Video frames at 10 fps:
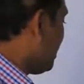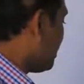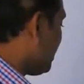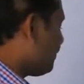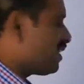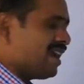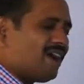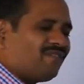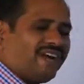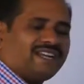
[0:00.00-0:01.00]

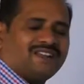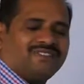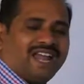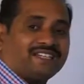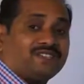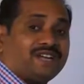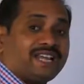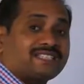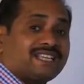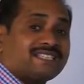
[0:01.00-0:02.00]
Graphite refractive
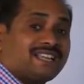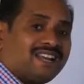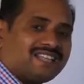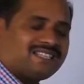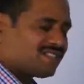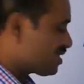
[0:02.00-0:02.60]
index is less.